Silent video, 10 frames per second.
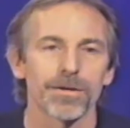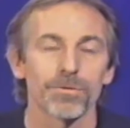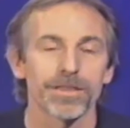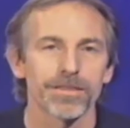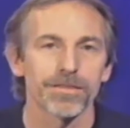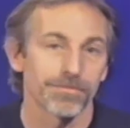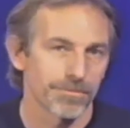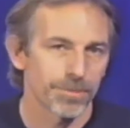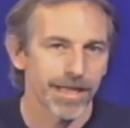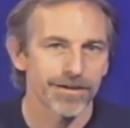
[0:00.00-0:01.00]
with
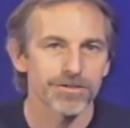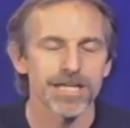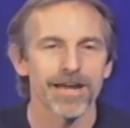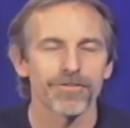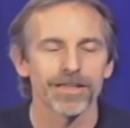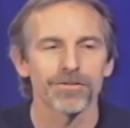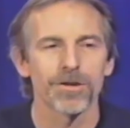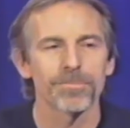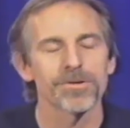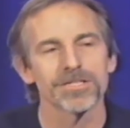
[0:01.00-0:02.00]
players having their
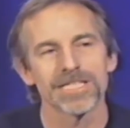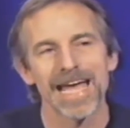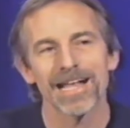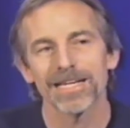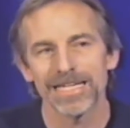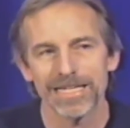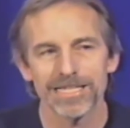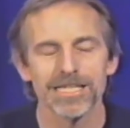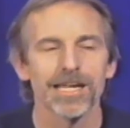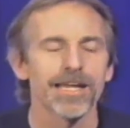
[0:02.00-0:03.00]
own
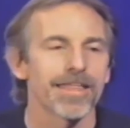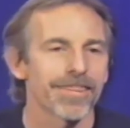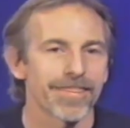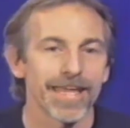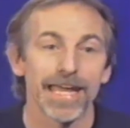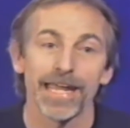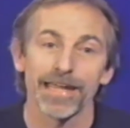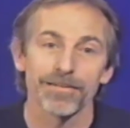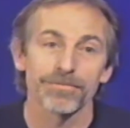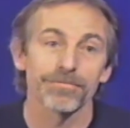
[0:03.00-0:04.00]
personalities,
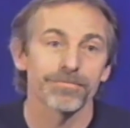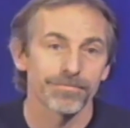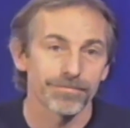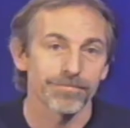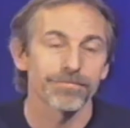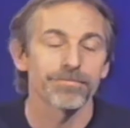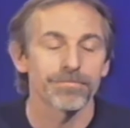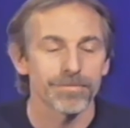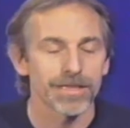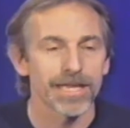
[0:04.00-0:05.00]
they
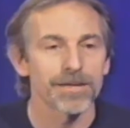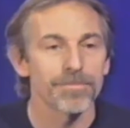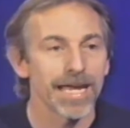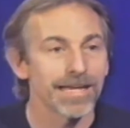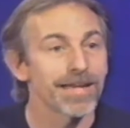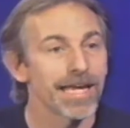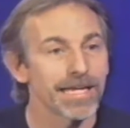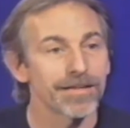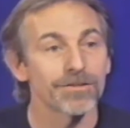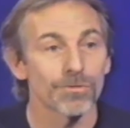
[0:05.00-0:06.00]
may take
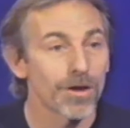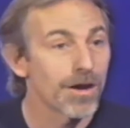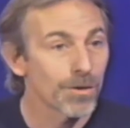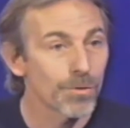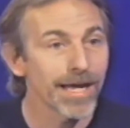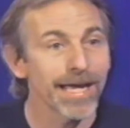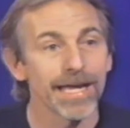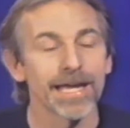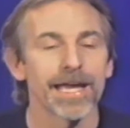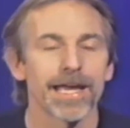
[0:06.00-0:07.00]
it the wrong
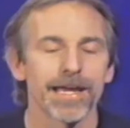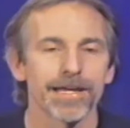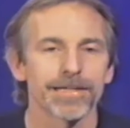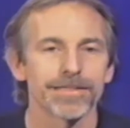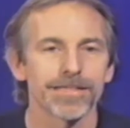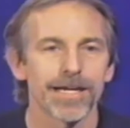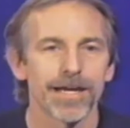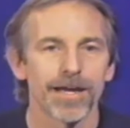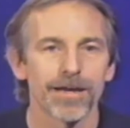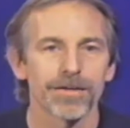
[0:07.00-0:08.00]
way. And
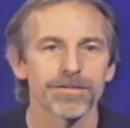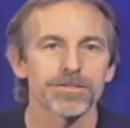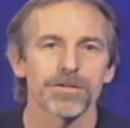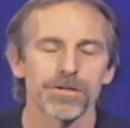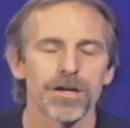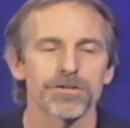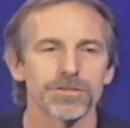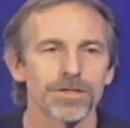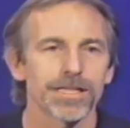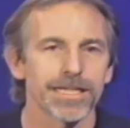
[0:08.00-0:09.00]
so a coach
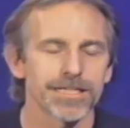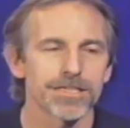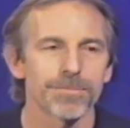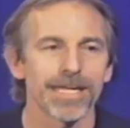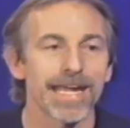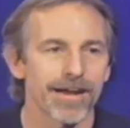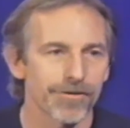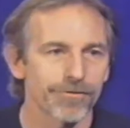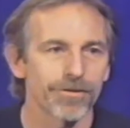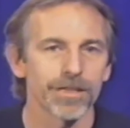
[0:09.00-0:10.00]
really needs to be
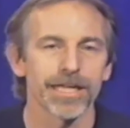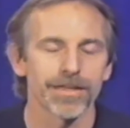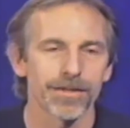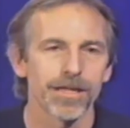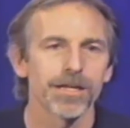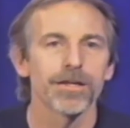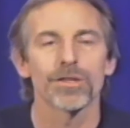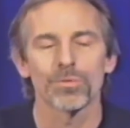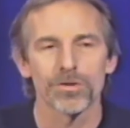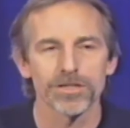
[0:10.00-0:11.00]
careful in the
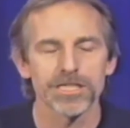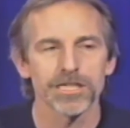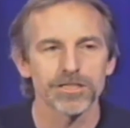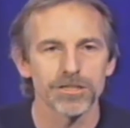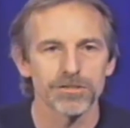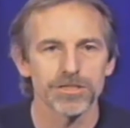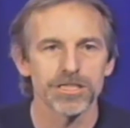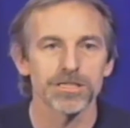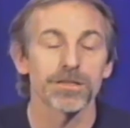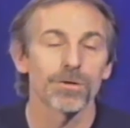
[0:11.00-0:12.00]
words he
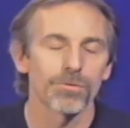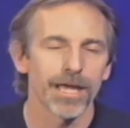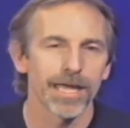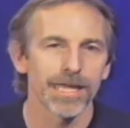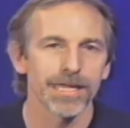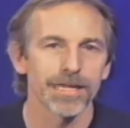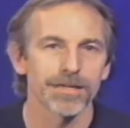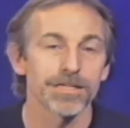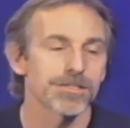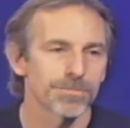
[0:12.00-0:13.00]
chooses and the way he
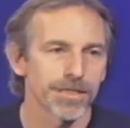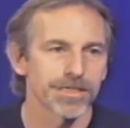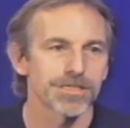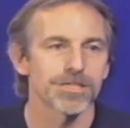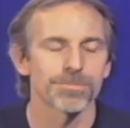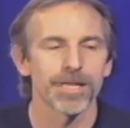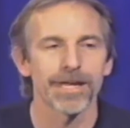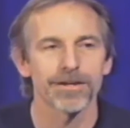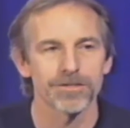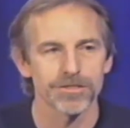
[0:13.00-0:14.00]
disciplines his
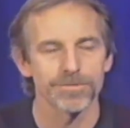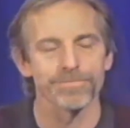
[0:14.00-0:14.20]
players.